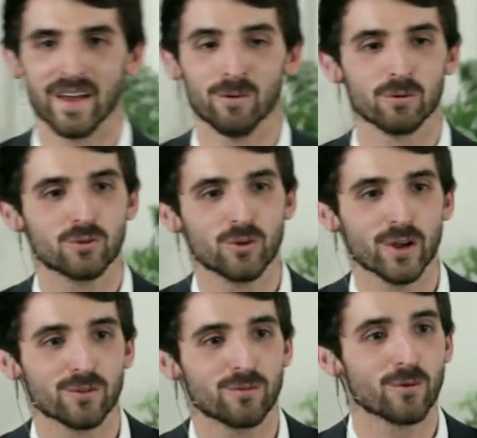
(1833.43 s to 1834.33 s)
it will
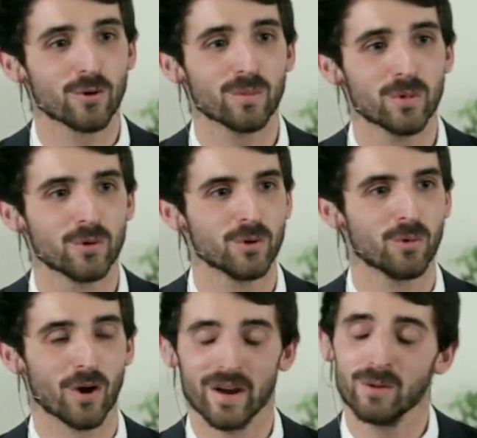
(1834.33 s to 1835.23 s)
transform who
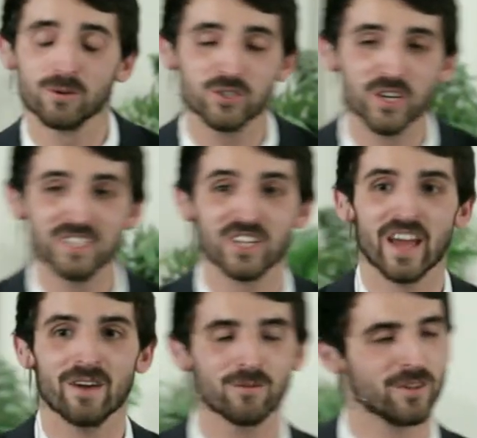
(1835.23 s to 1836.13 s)
you are, it will change
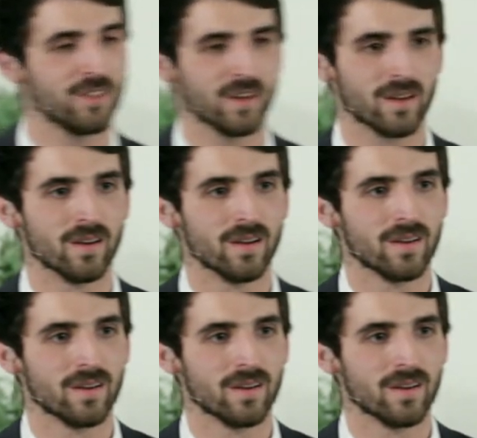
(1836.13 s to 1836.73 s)
everything.